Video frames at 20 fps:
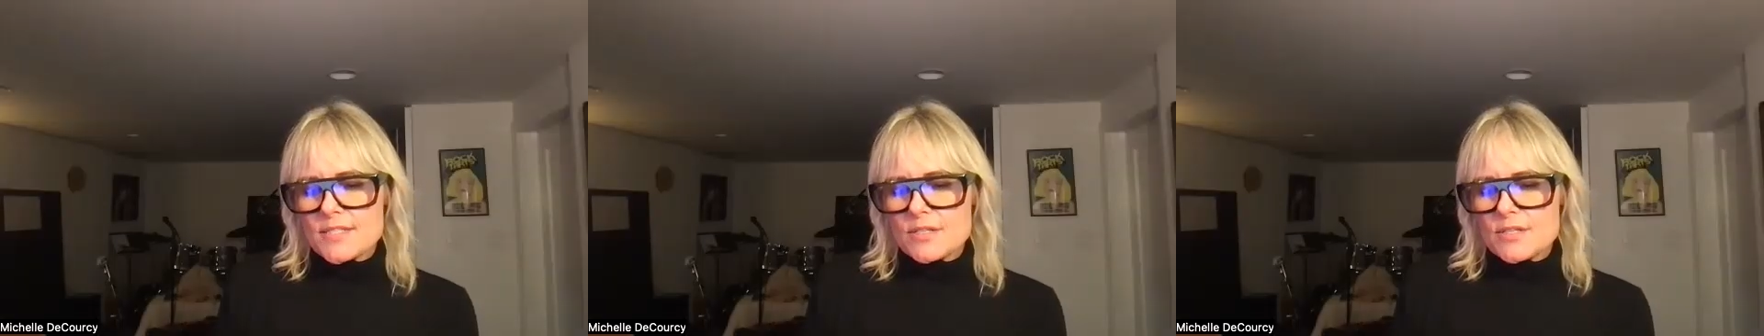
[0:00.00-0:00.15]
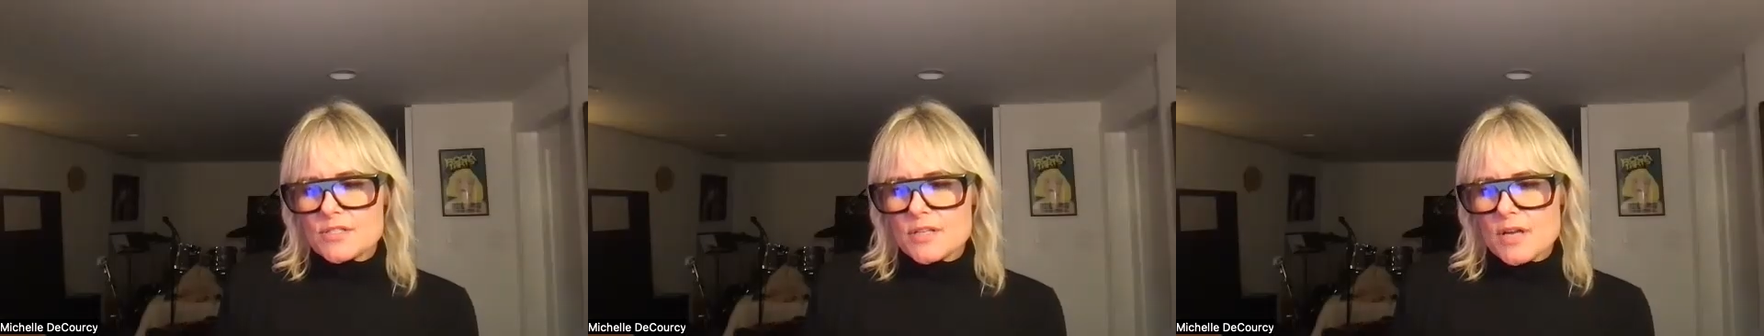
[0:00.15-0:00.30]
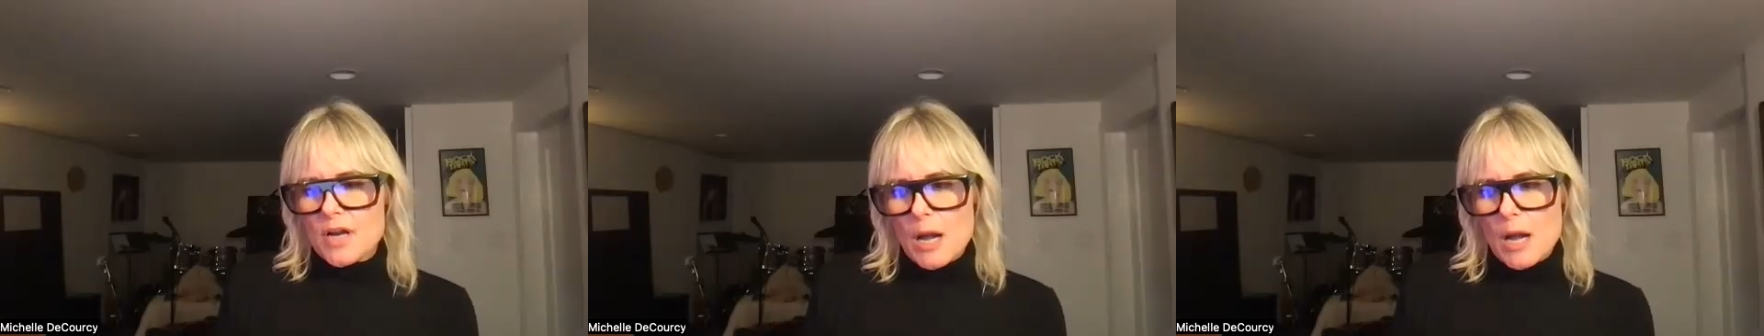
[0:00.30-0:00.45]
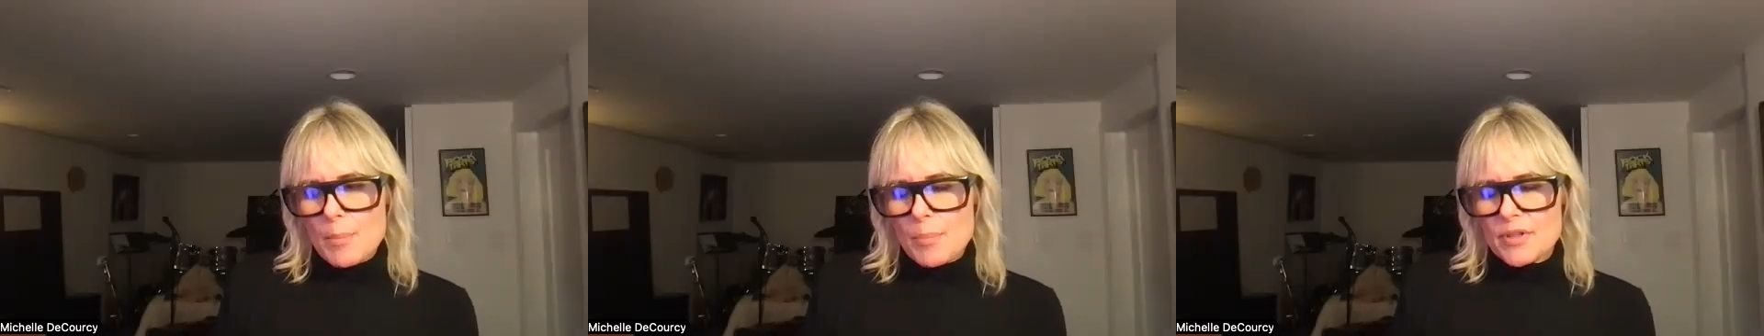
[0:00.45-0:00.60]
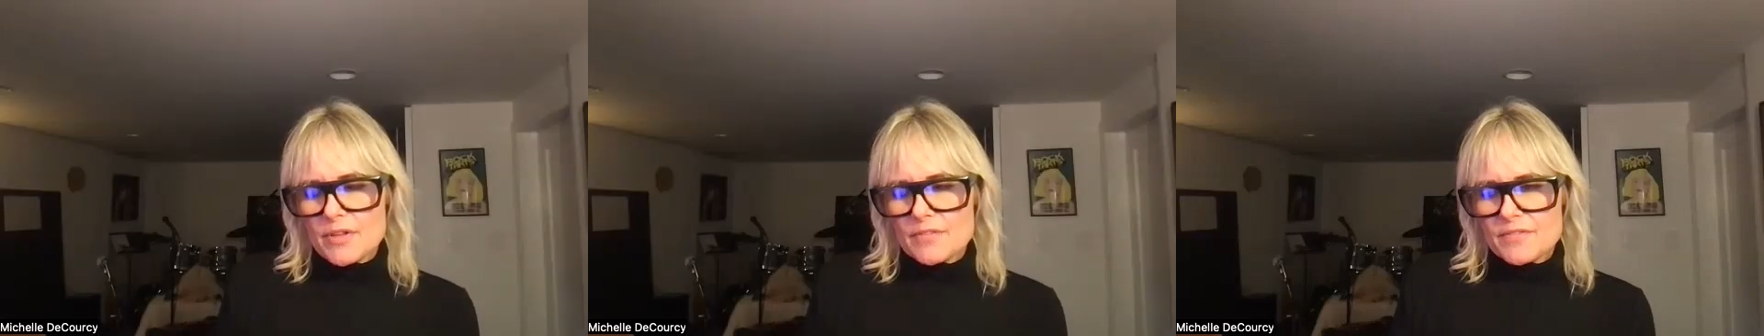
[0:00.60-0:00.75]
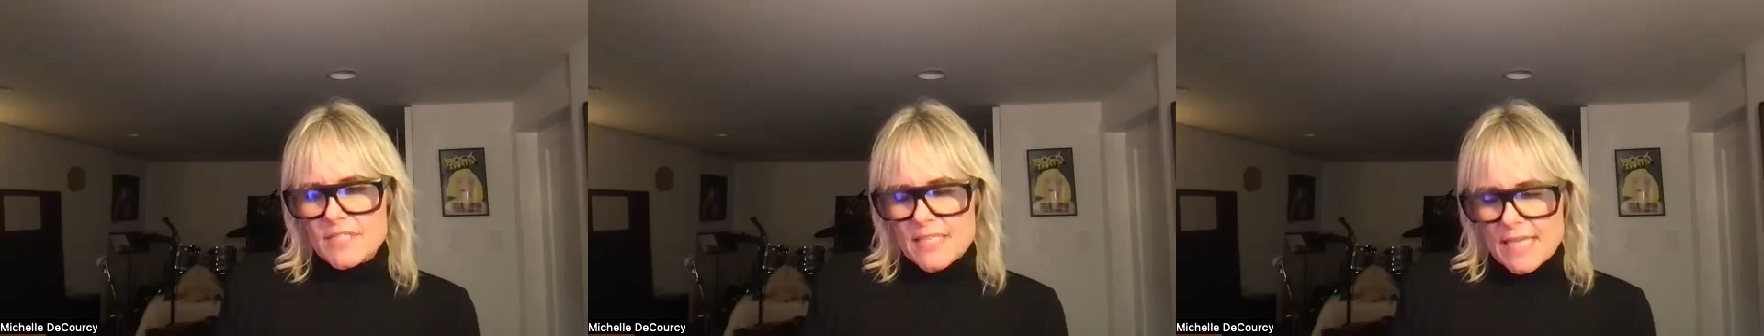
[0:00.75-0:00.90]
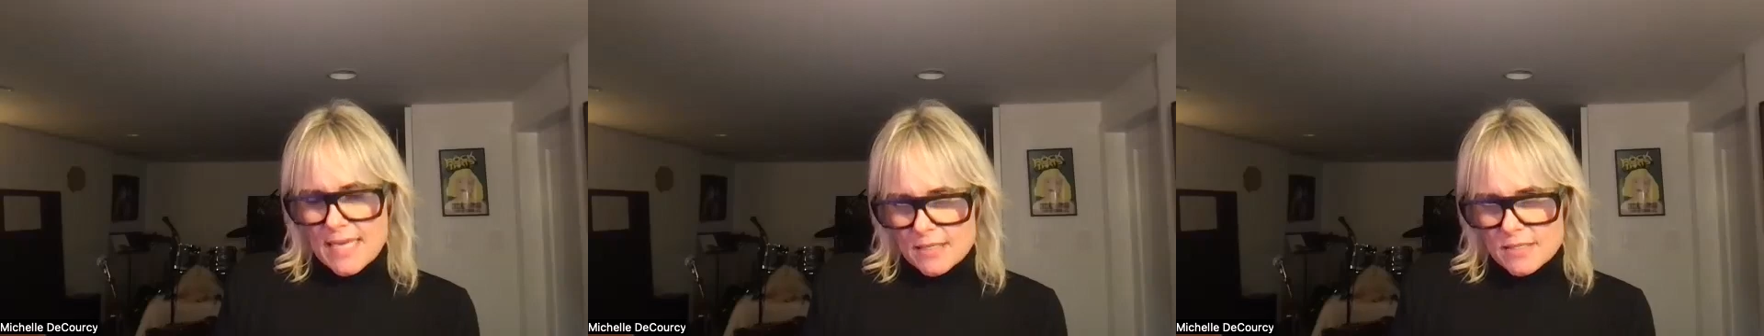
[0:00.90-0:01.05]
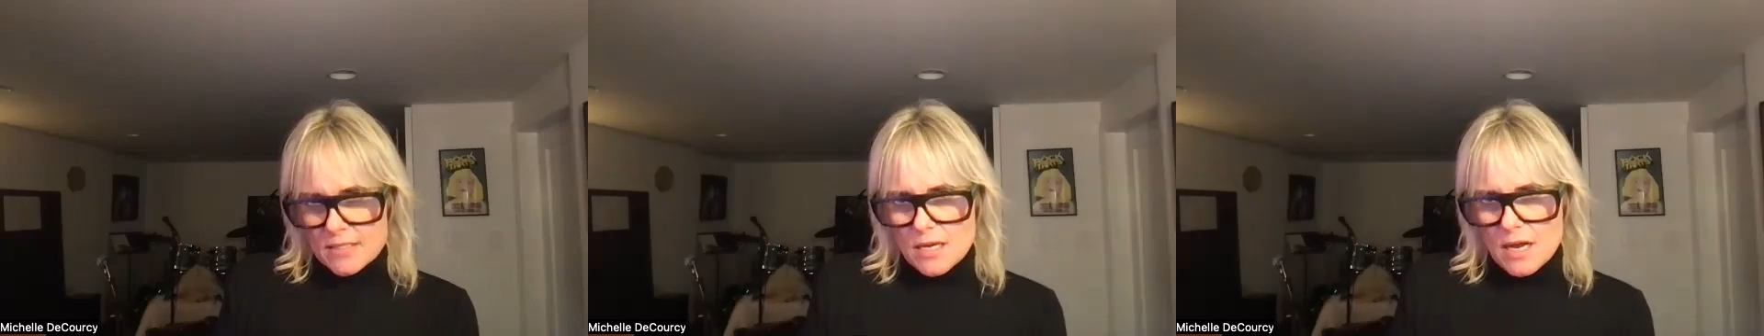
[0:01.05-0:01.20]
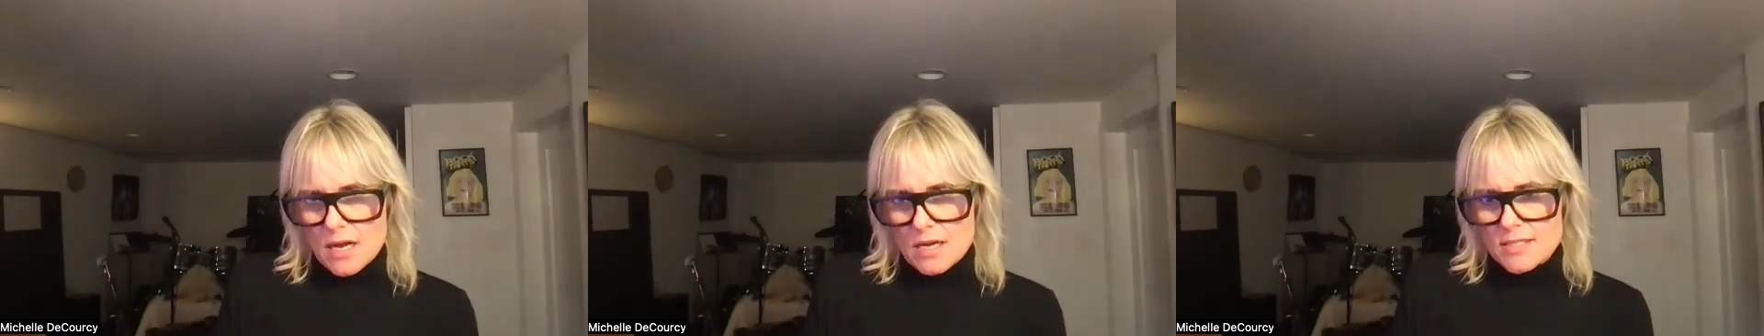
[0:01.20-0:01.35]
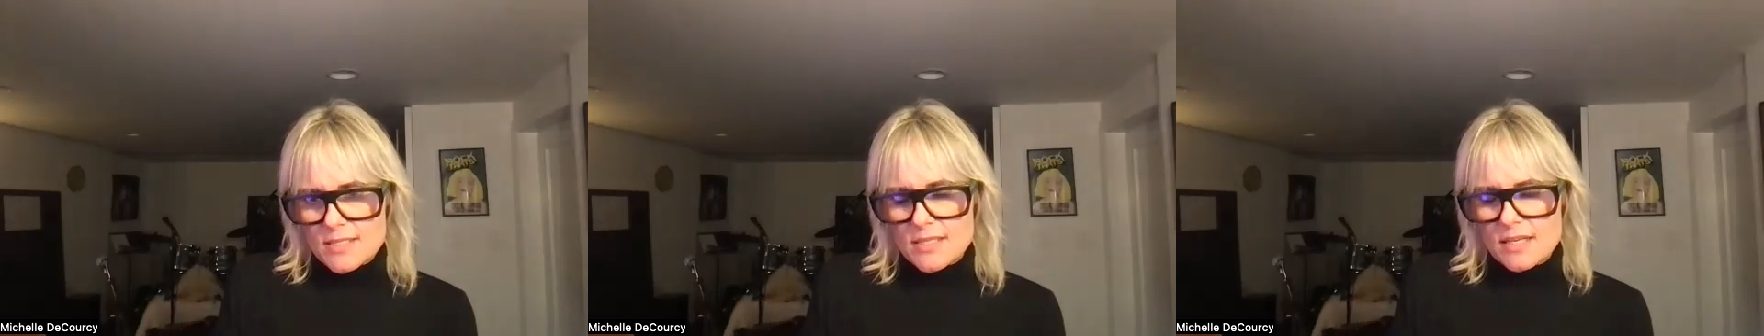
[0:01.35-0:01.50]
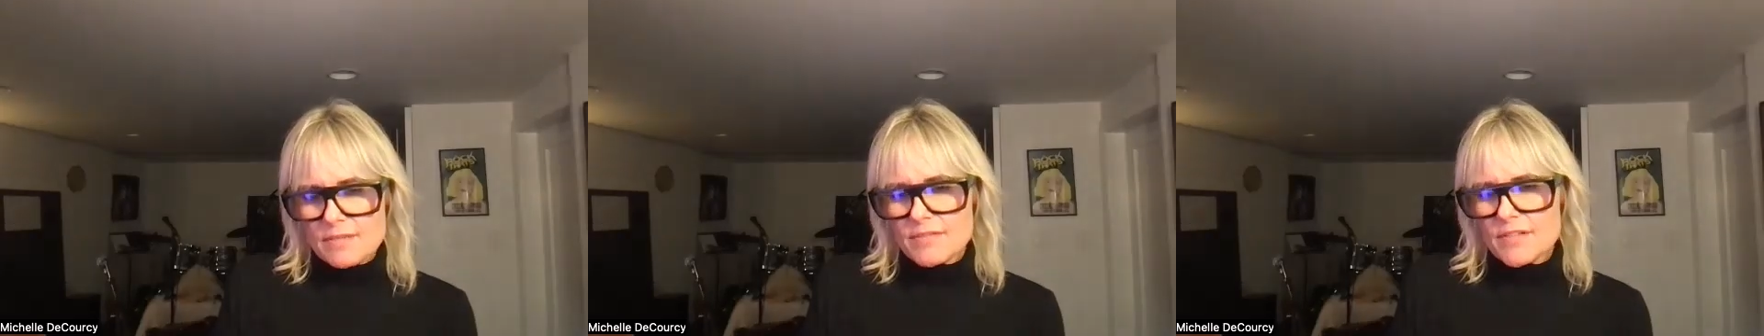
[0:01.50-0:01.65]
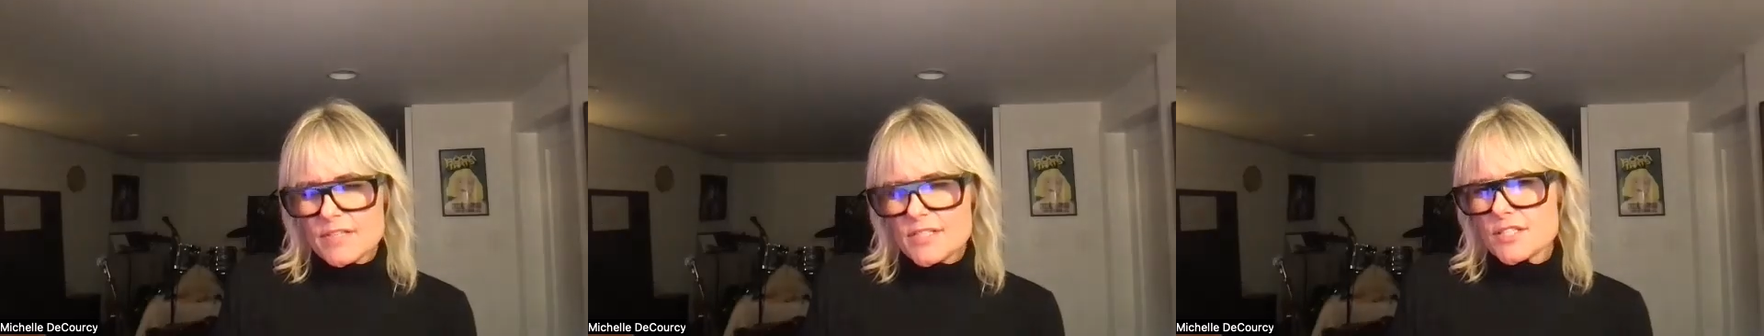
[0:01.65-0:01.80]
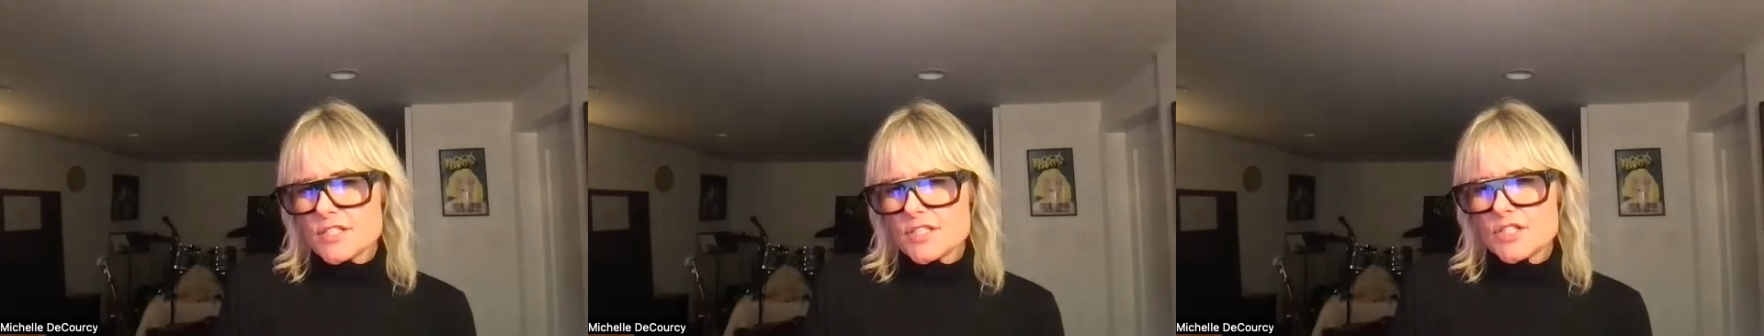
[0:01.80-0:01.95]
There's a couple of TED Talks that I've
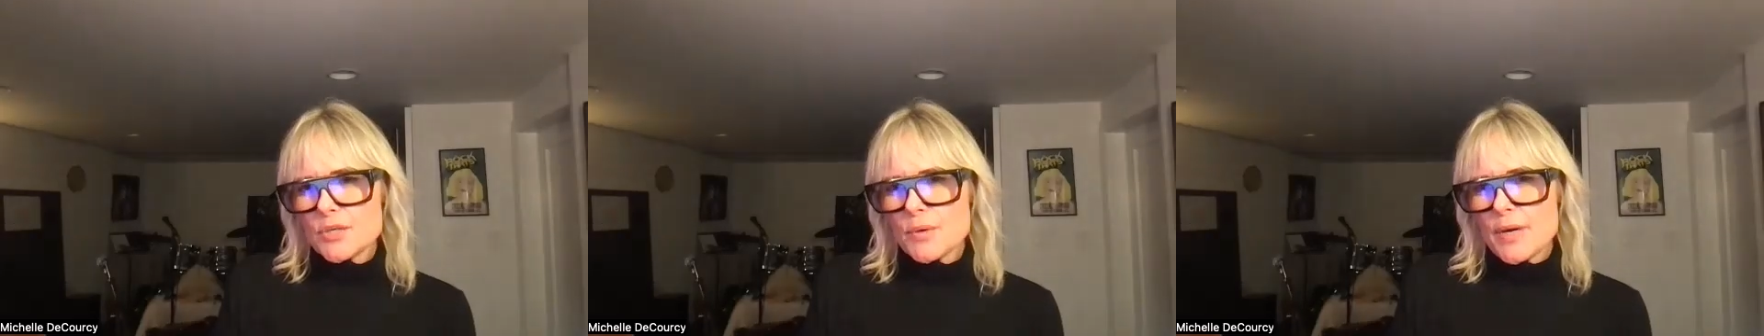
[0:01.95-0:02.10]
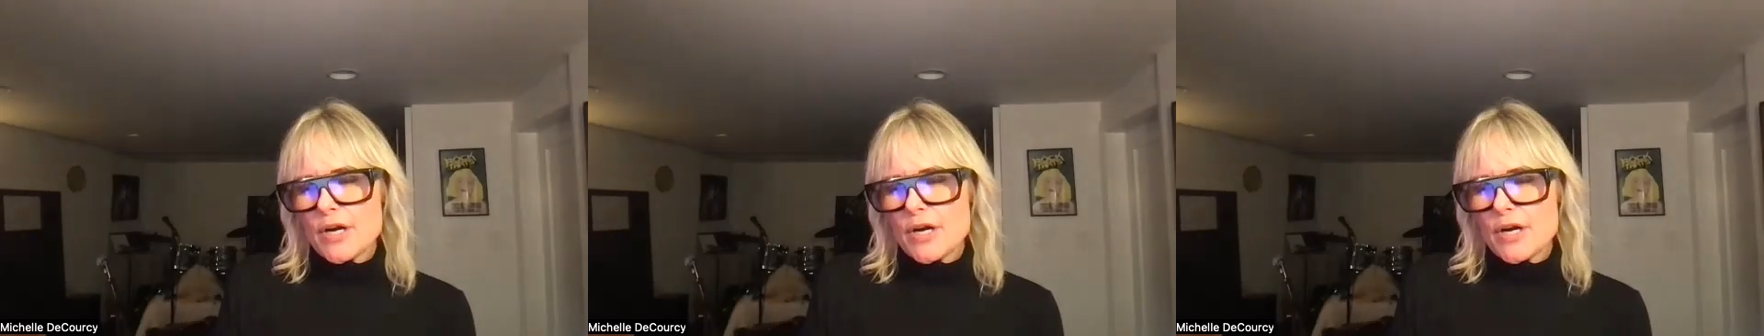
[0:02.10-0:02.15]
listened to.